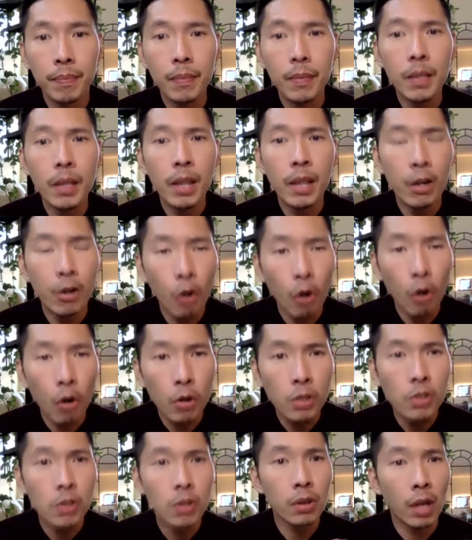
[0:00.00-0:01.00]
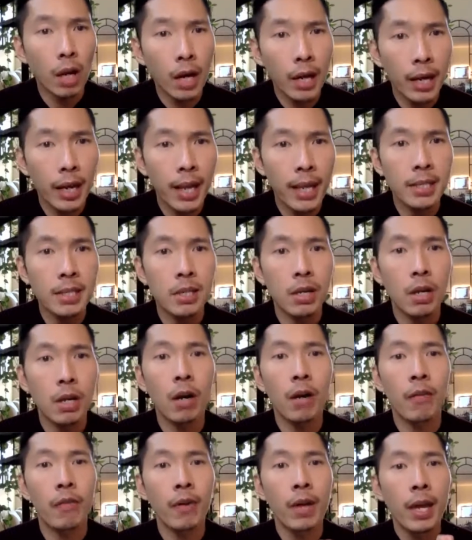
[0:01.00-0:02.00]
They are also targets
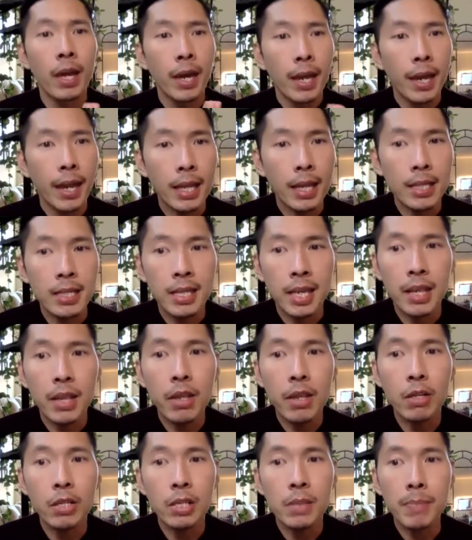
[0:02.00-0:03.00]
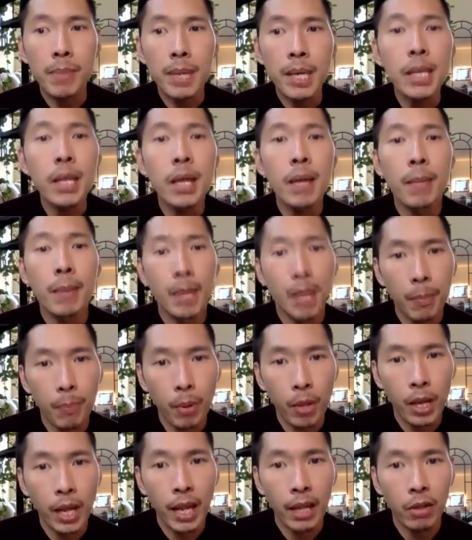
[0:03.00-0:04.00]
of insidious media
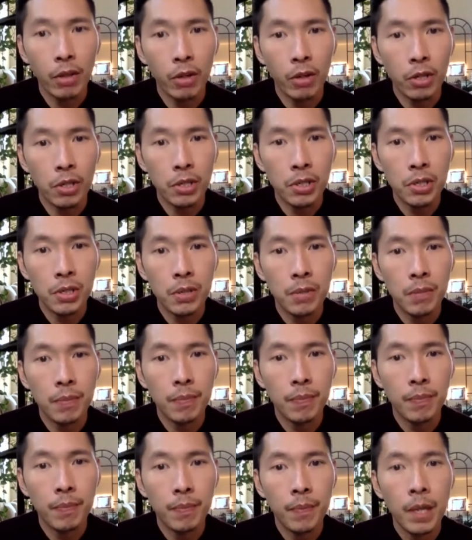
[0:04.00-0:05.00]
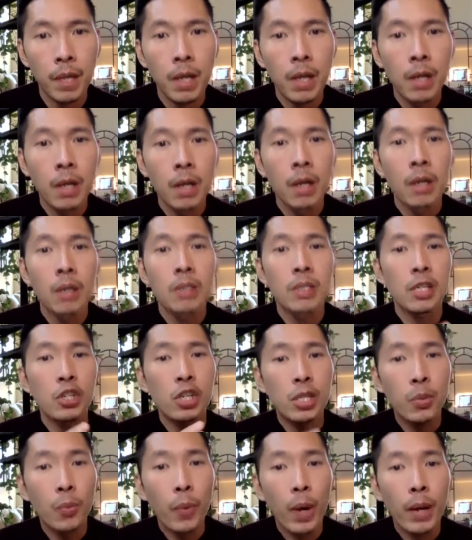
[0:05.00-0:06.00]
manipulators, such
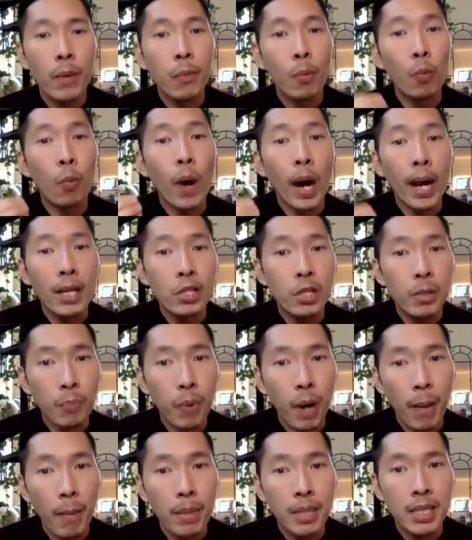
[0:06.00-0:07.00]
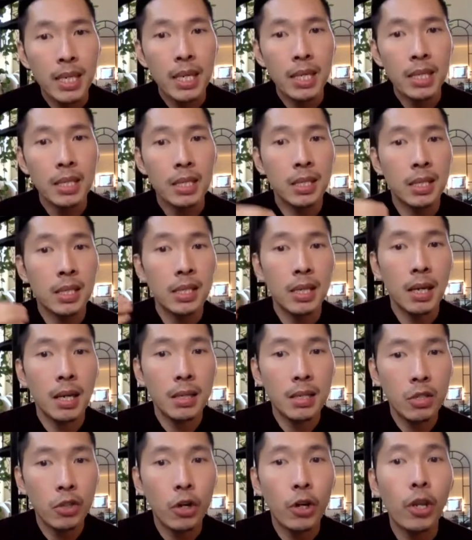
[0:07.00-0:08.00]
as when white supremacists
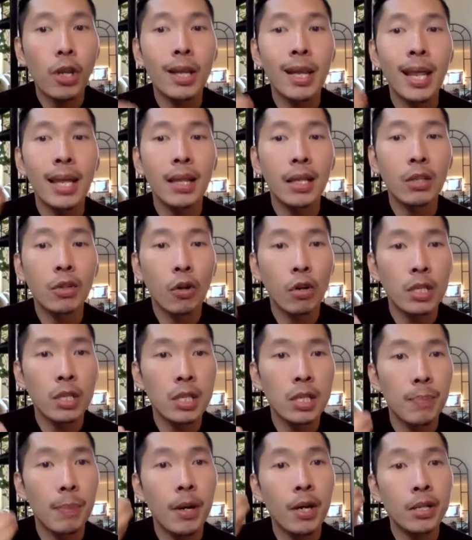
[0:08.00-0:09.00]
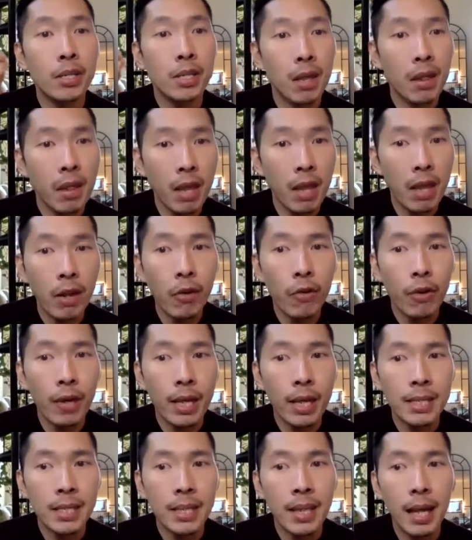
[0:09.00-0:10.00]
circulated conspiracy
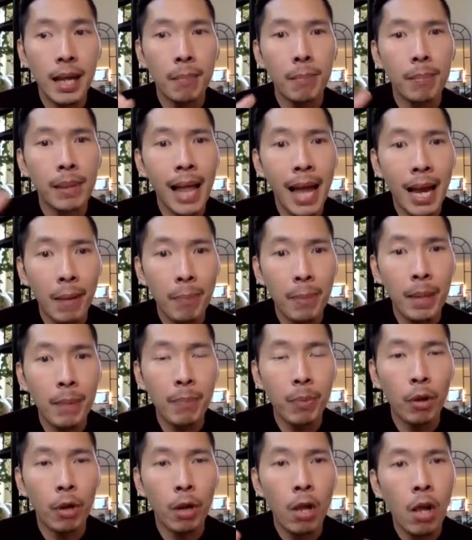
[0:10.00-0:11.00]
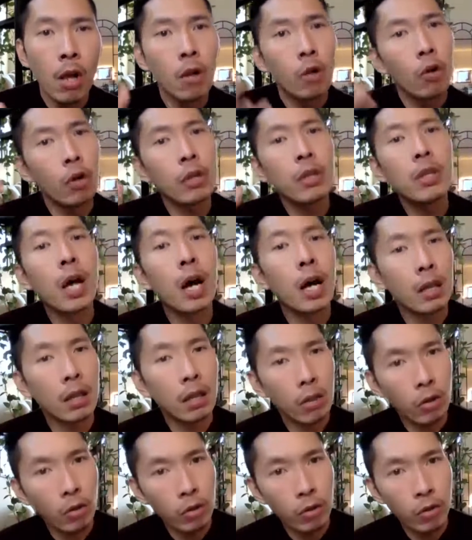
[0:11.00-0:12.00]
theories that Black people could not
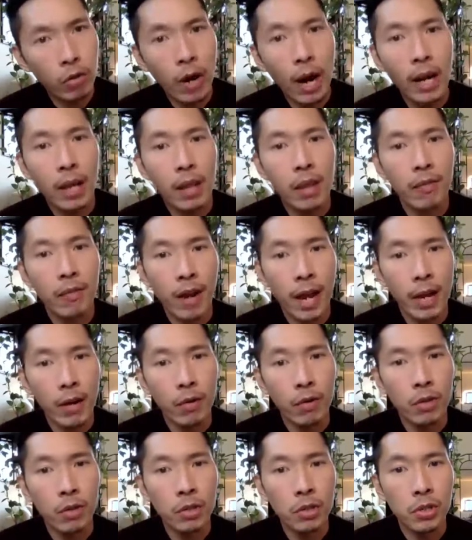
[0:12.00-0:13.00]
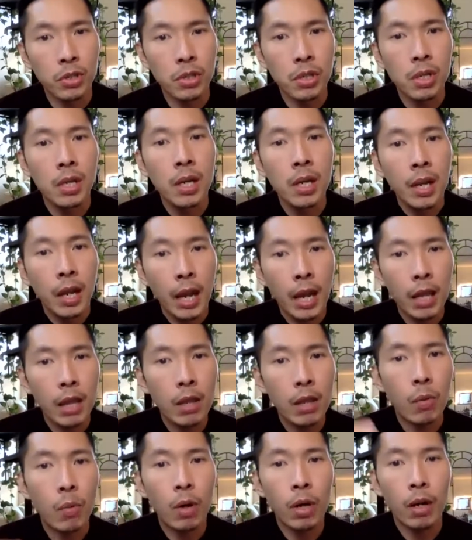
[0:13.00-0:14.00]
contract the virus in the
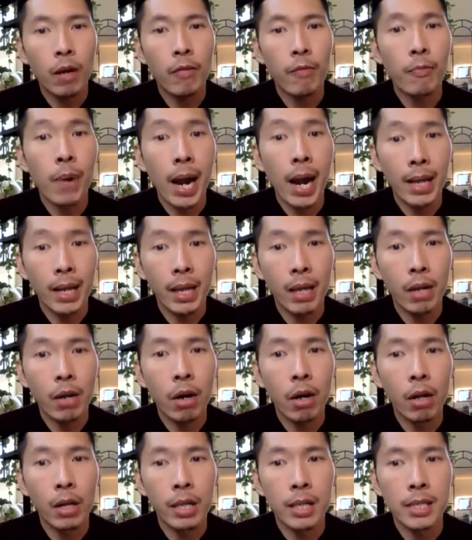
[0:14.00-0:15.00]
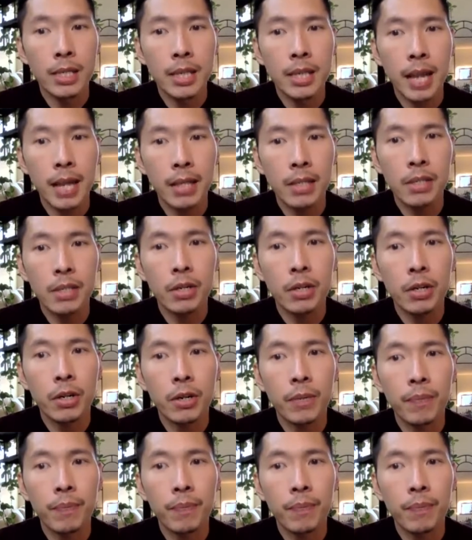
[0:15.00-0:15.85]
work of Brandy Collins Dexter.